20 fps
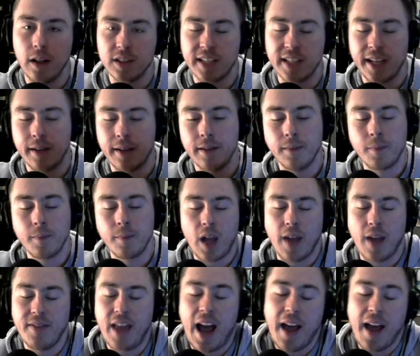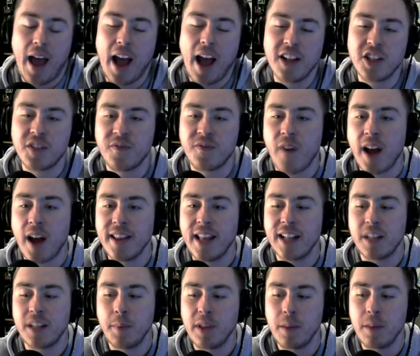Like I just find that
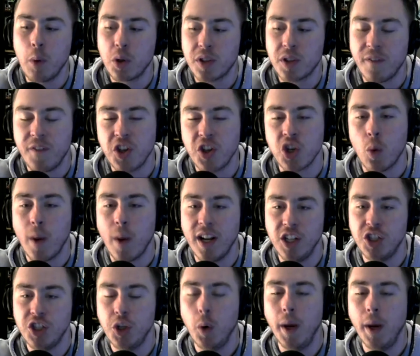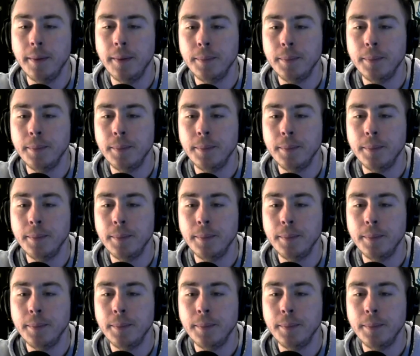to be the most efficient way to do it.